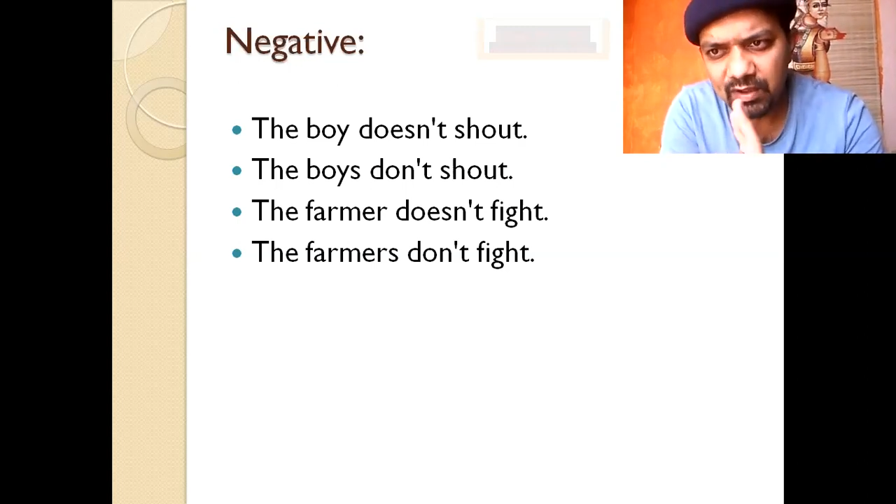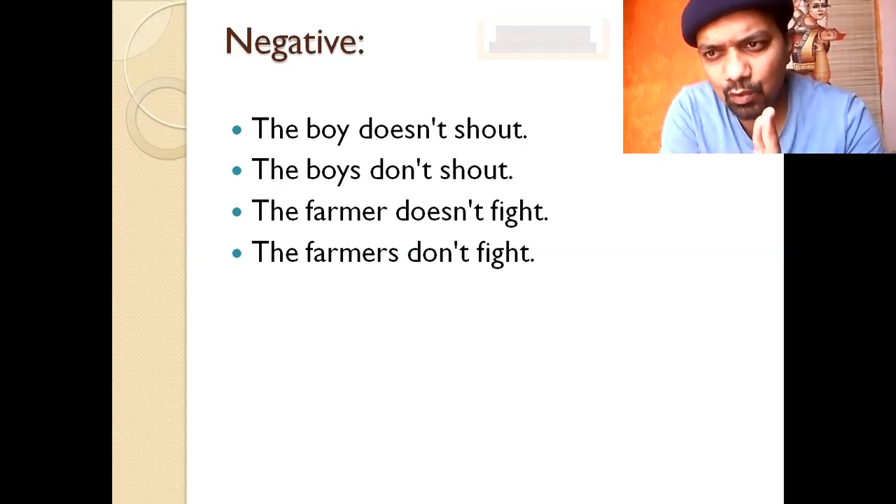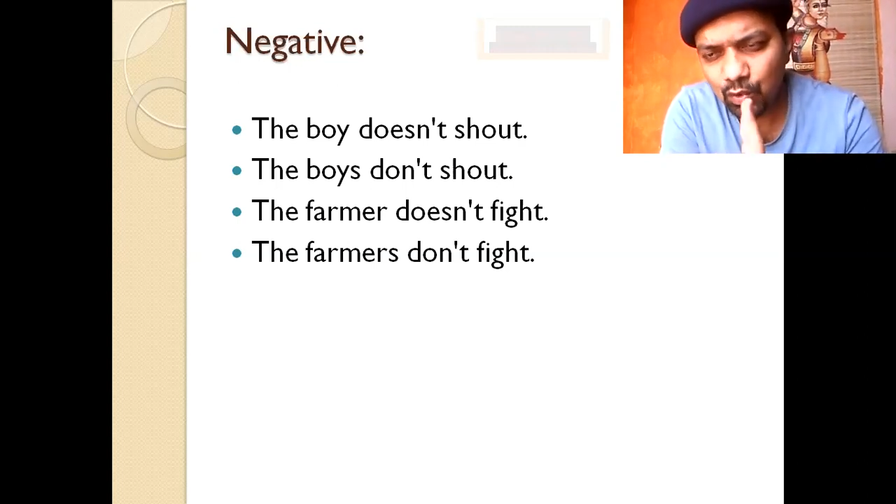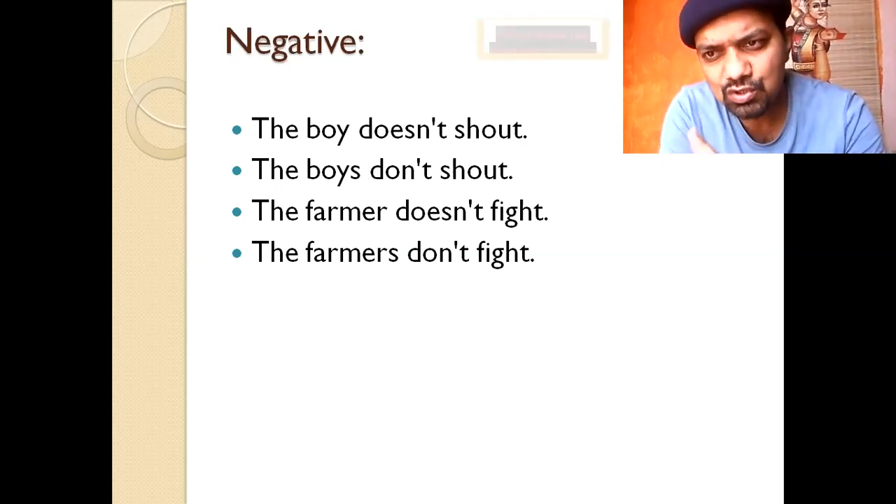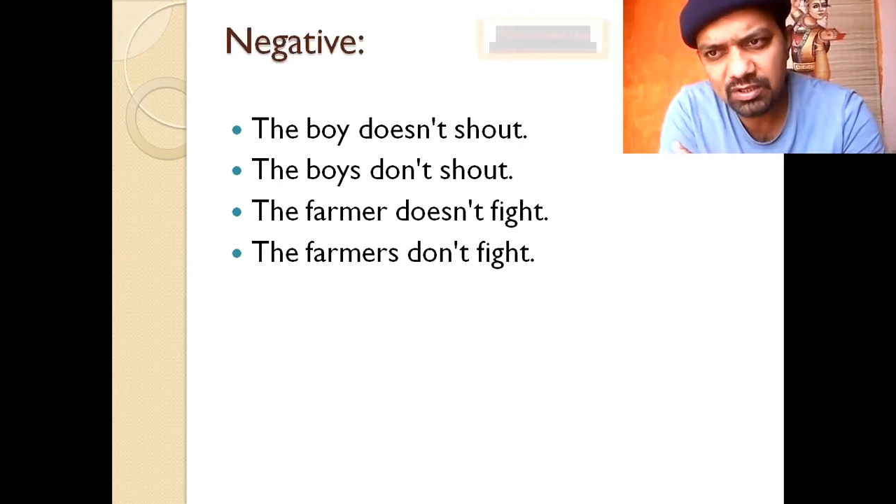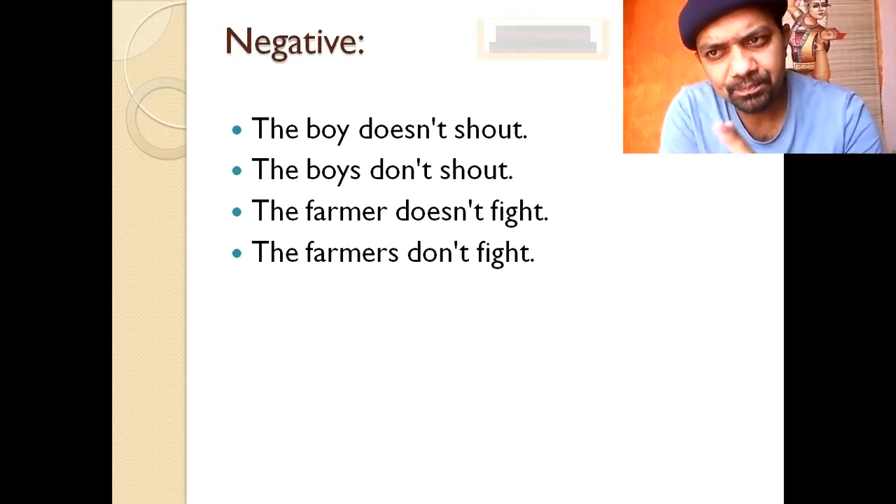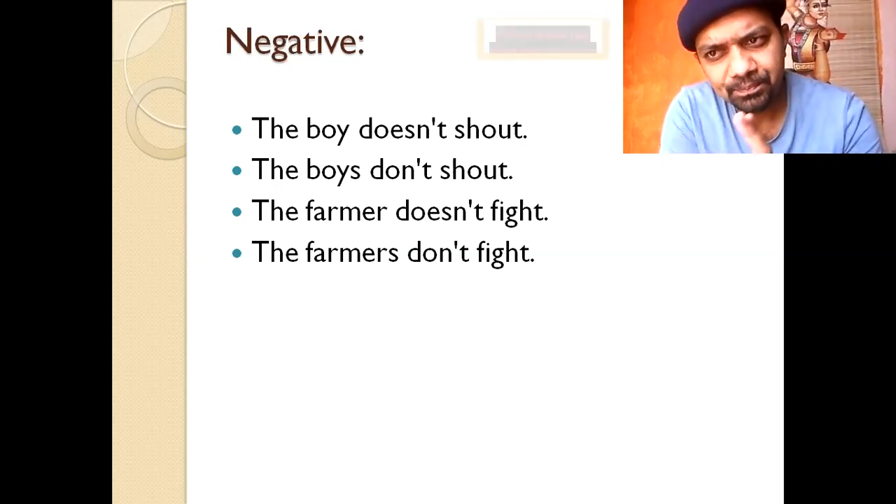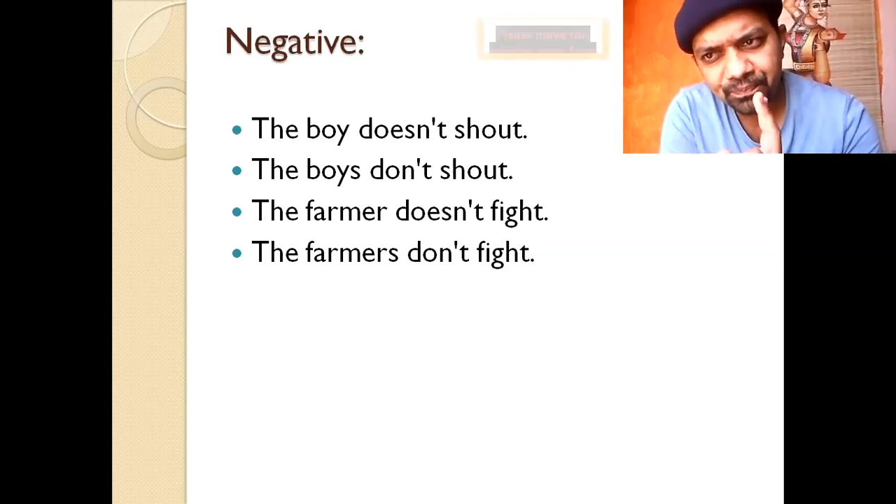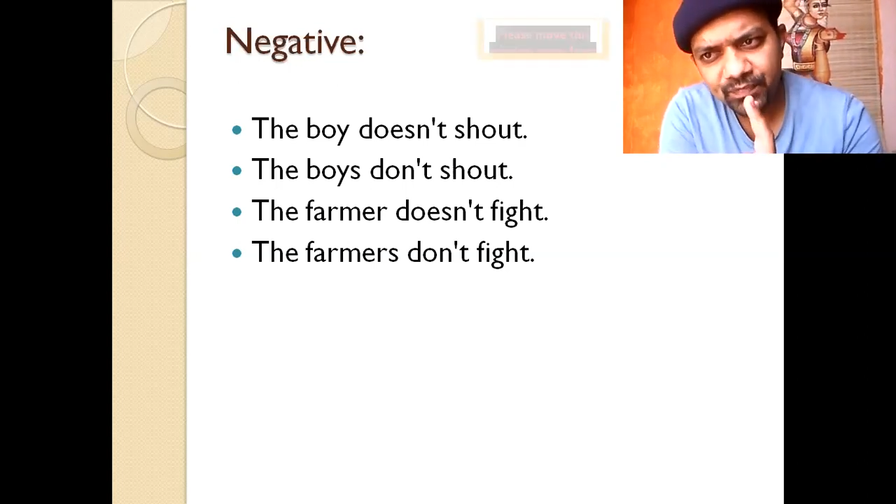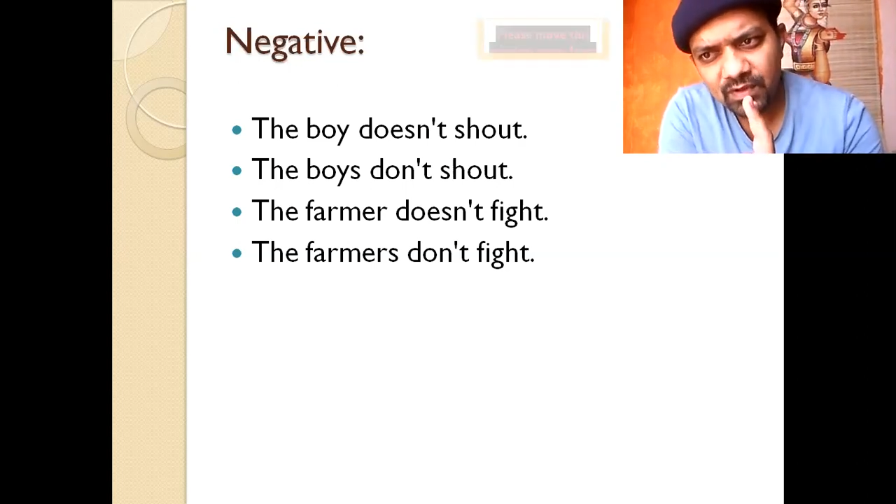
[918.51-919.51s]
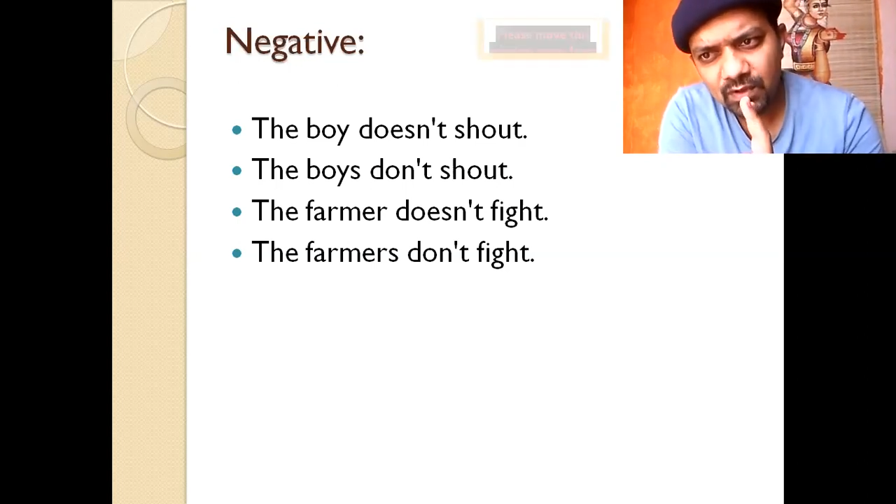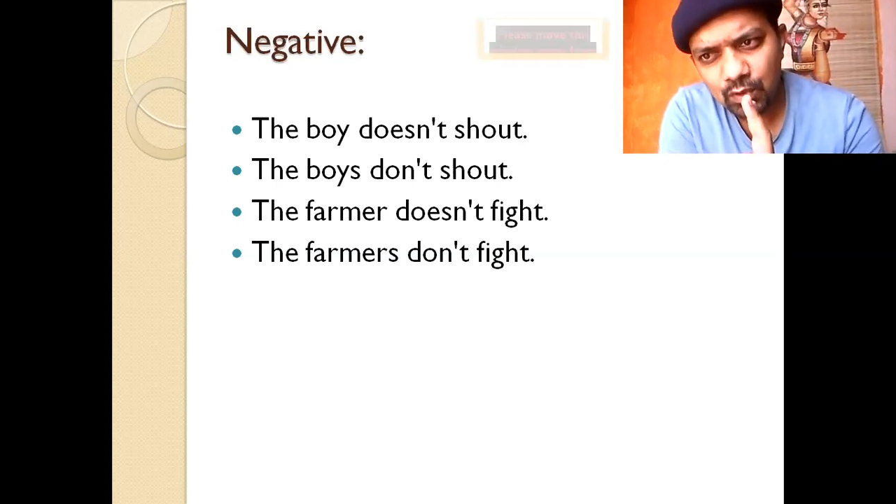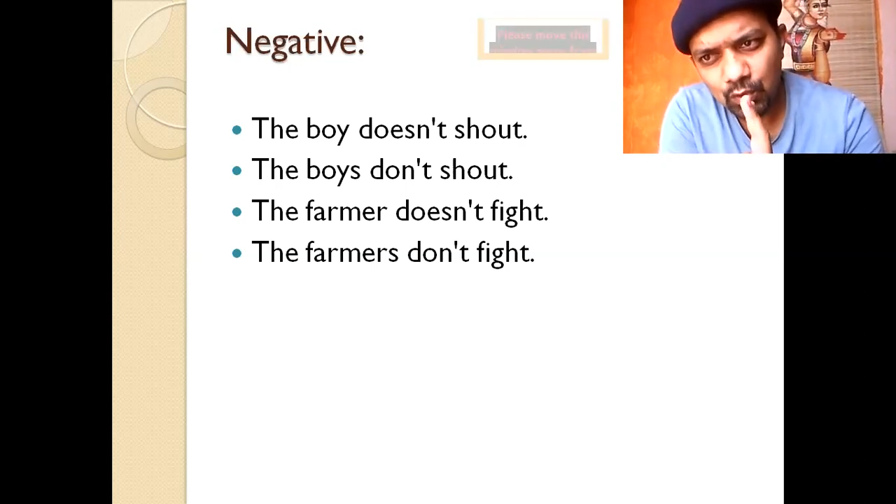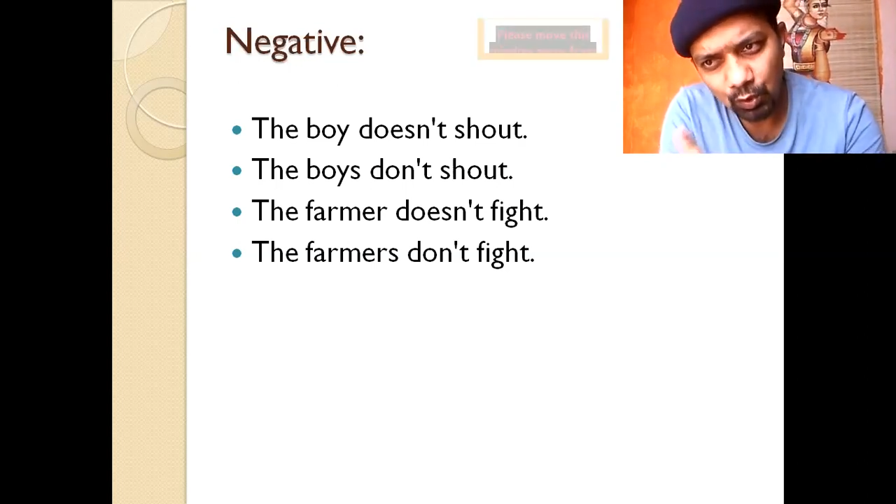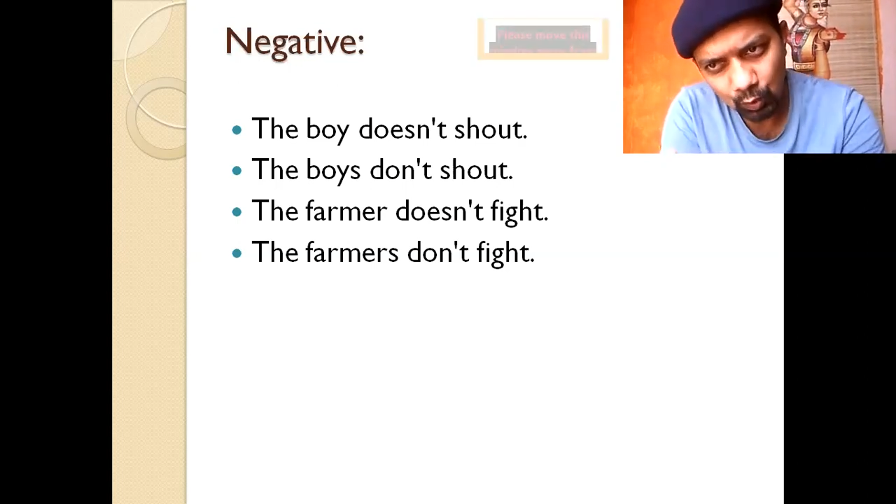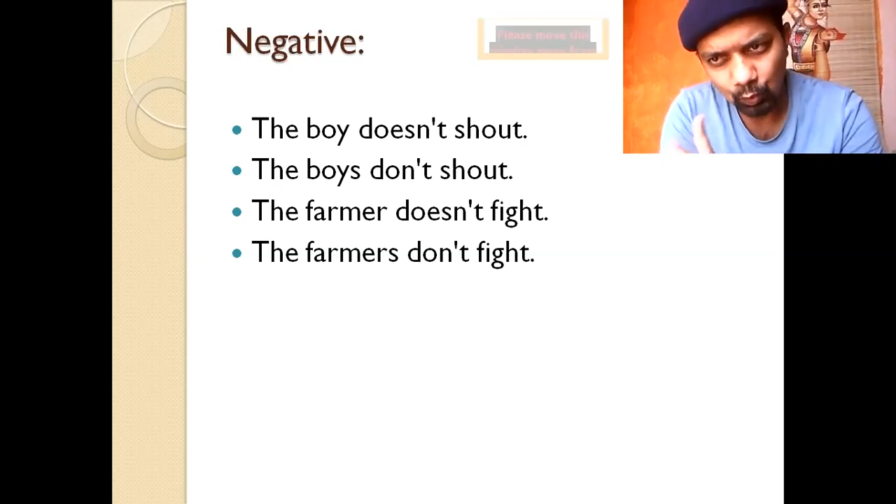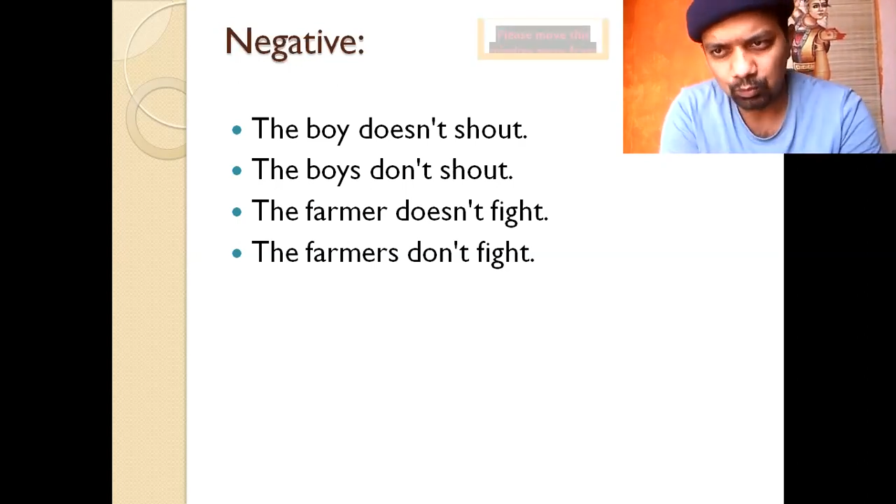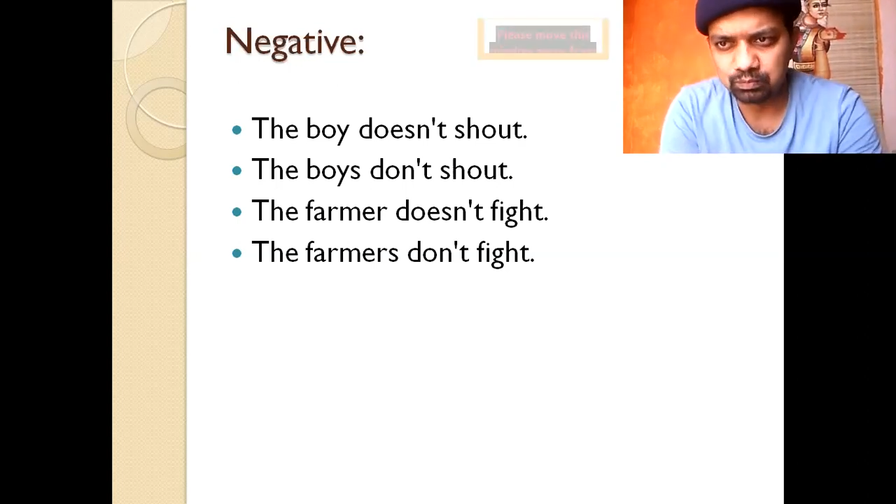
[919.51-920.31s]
use do.